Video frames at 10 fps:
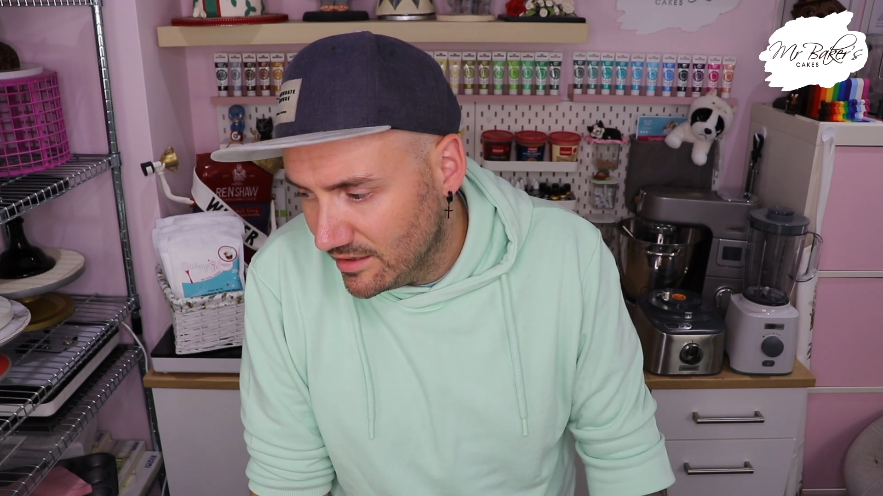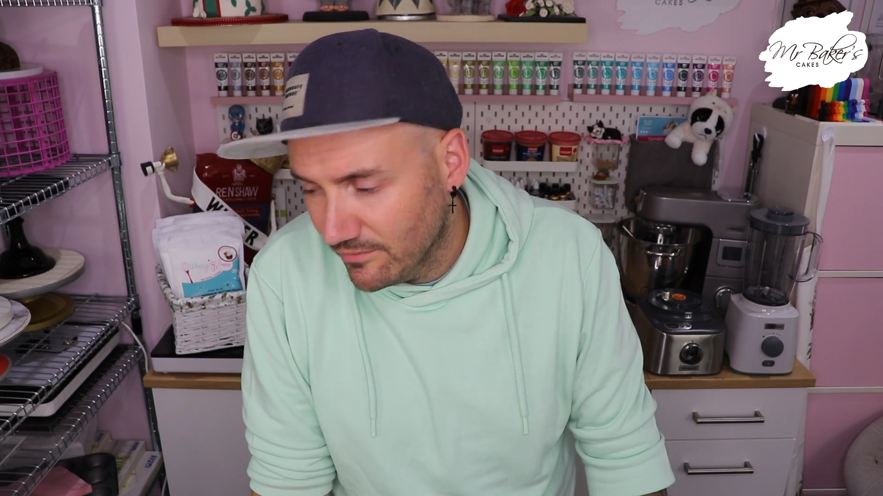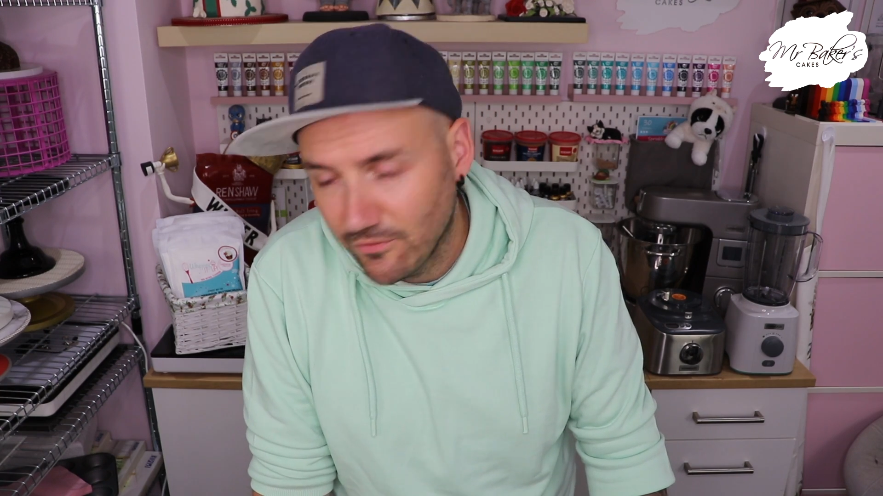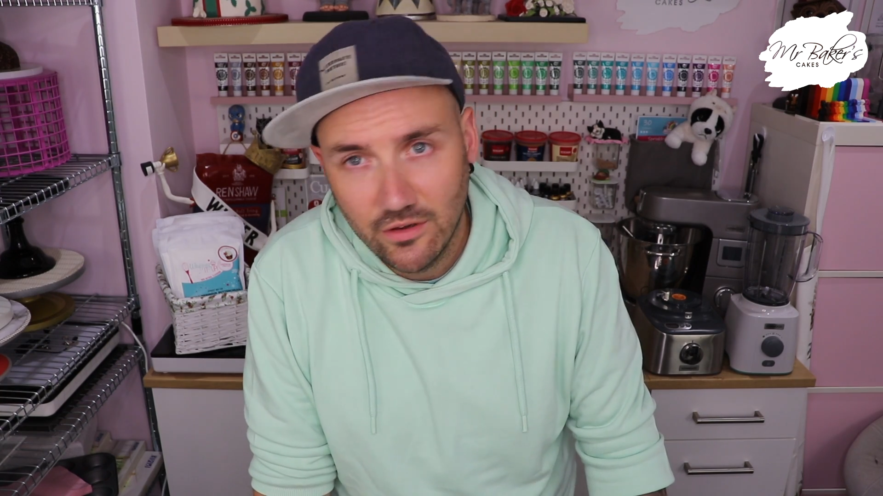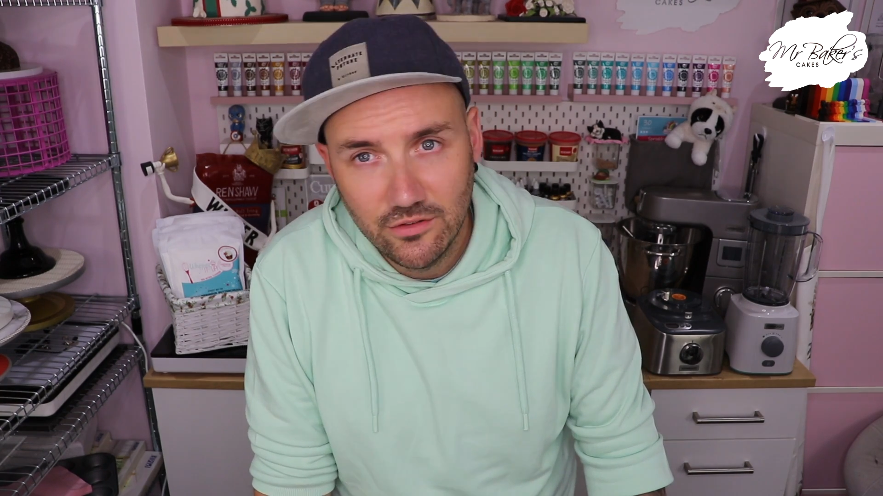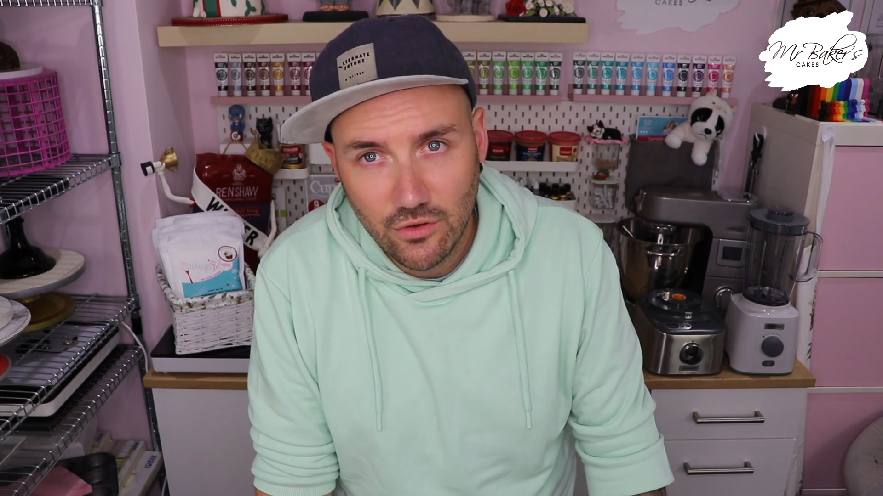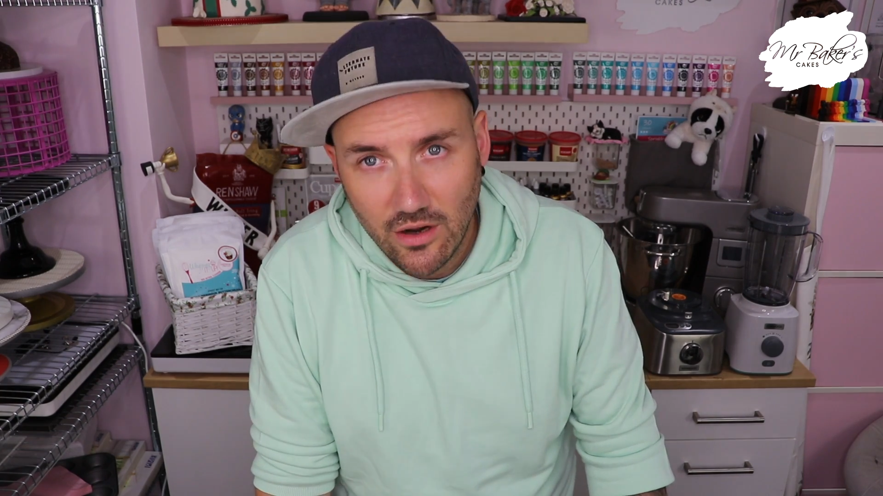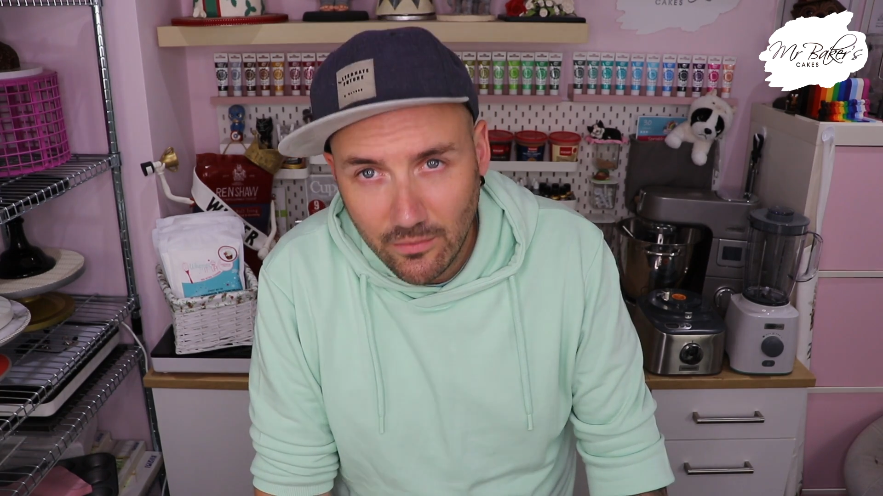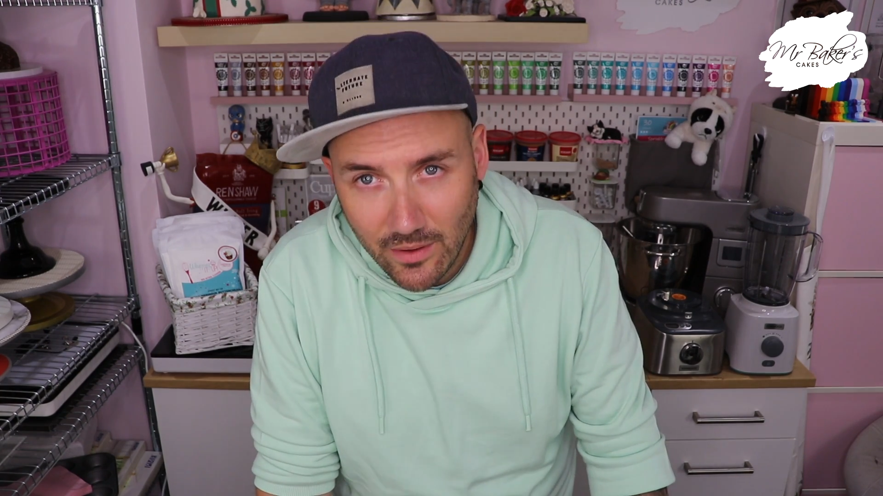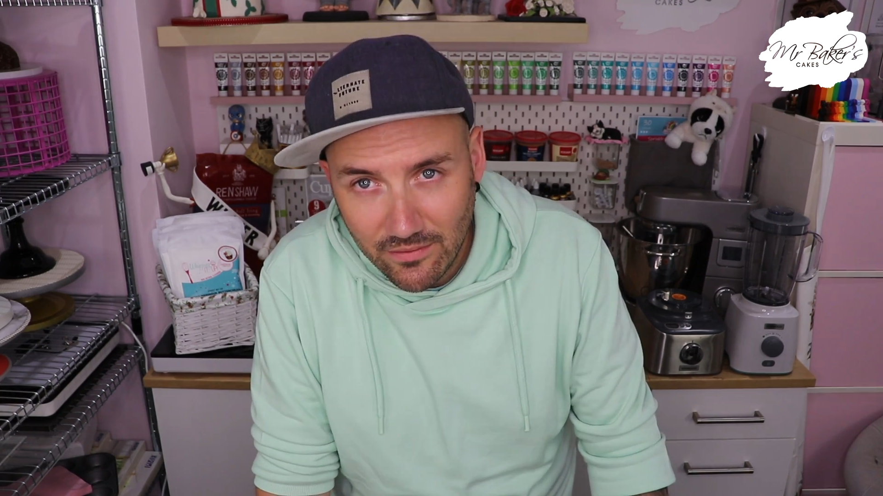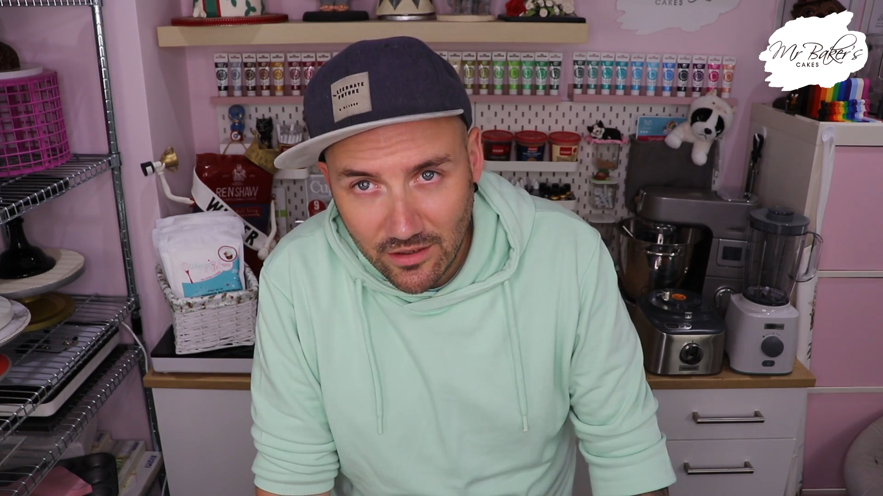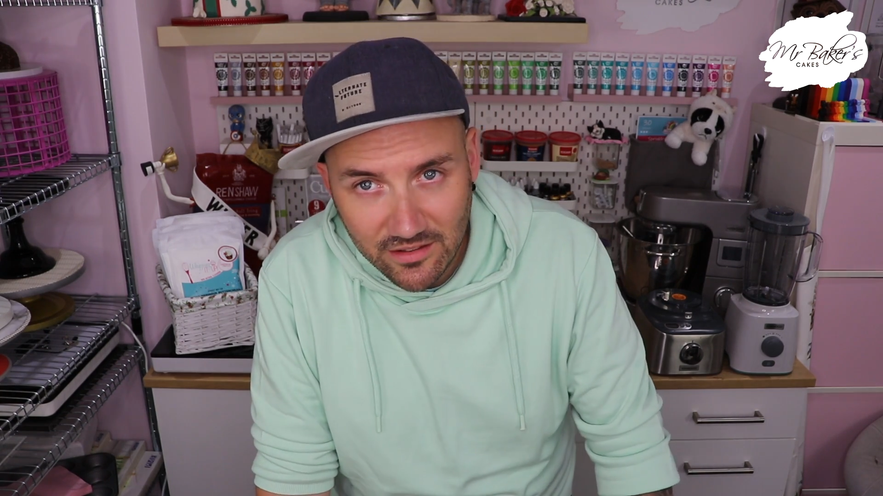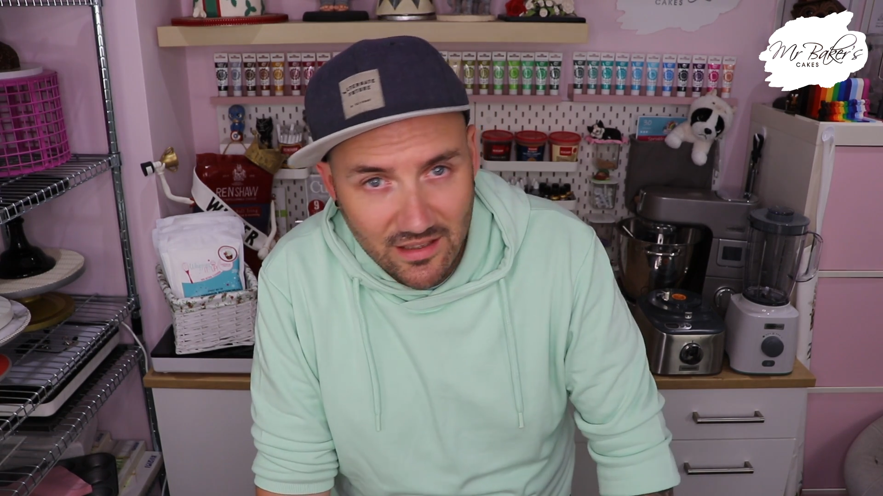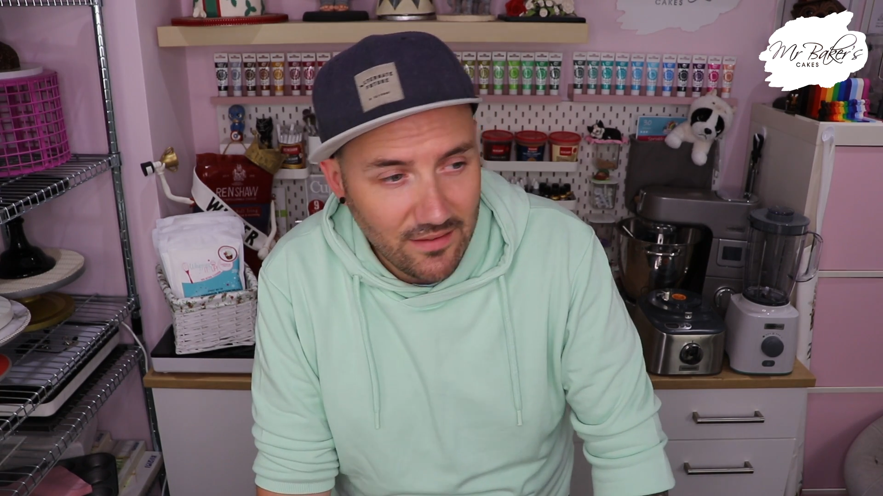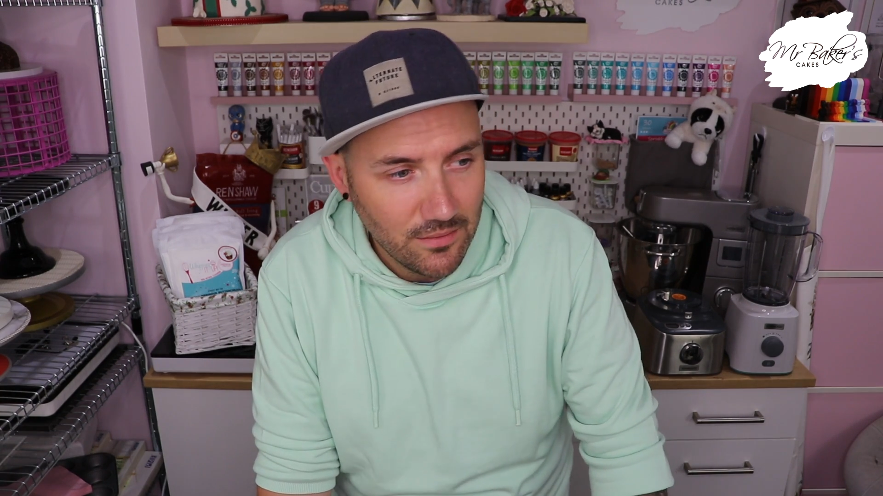and front driveway
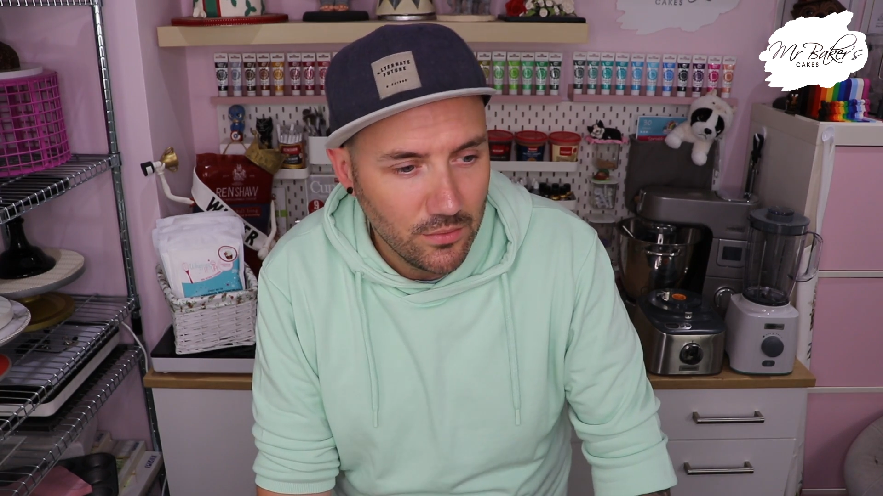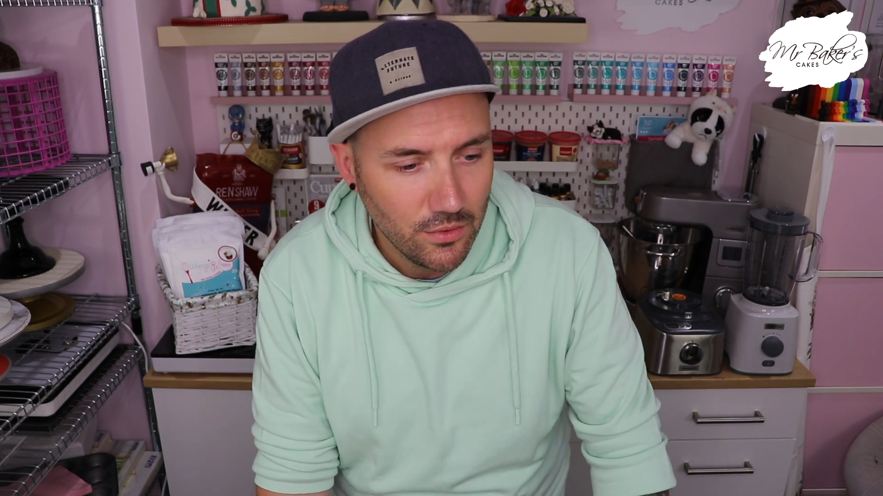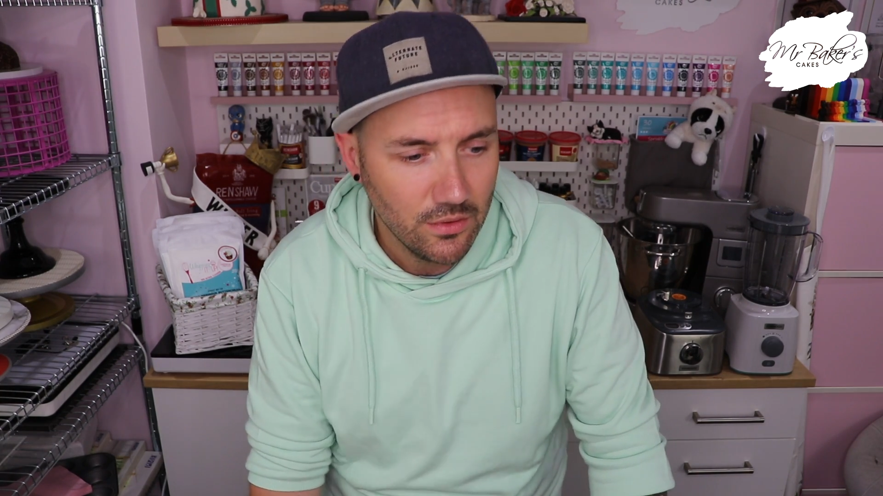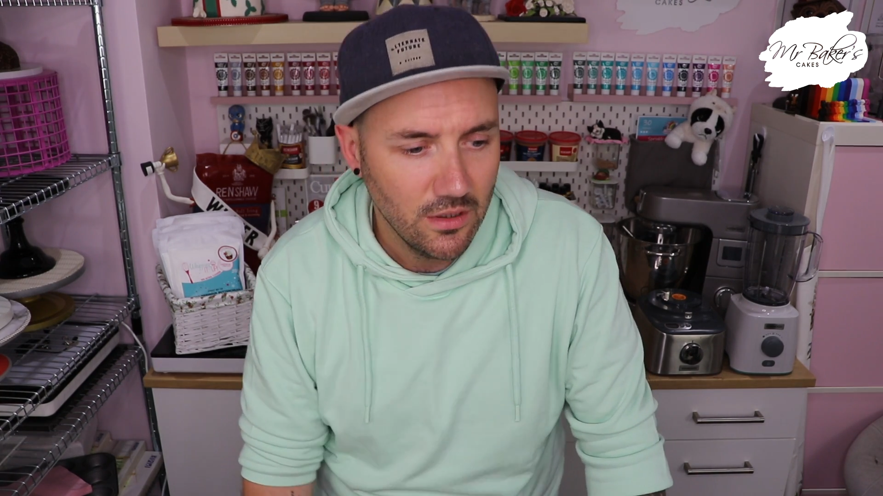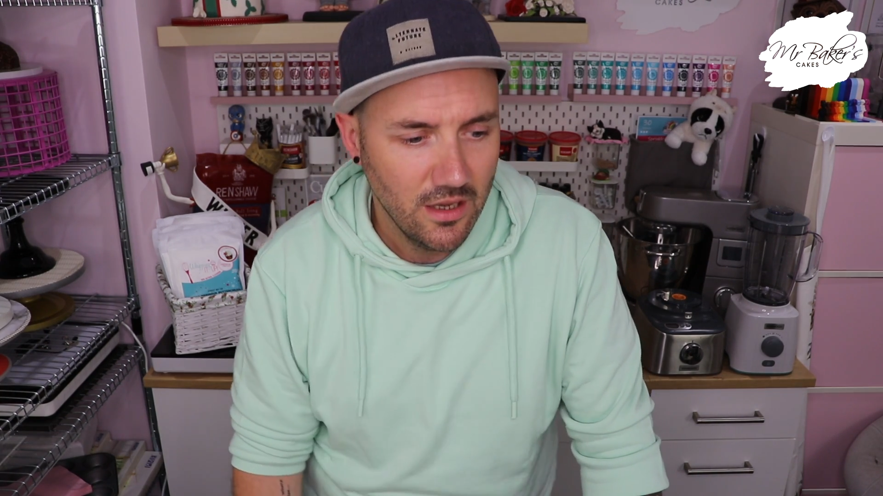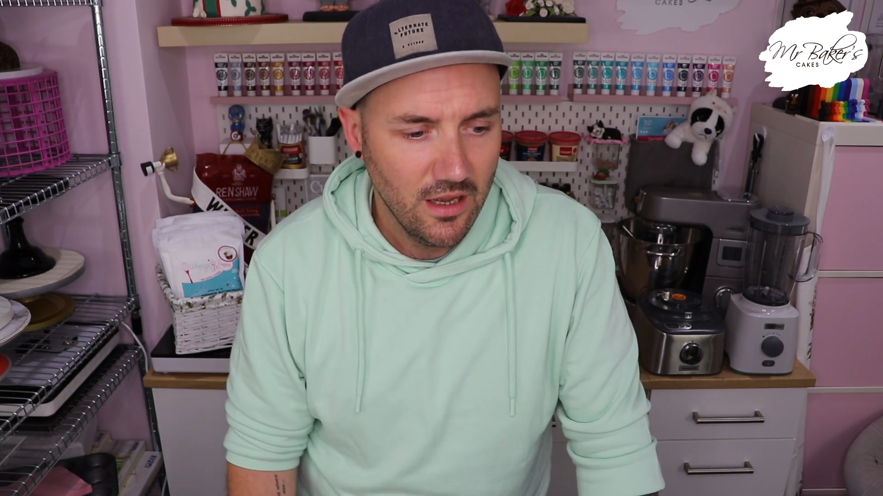flooded even more.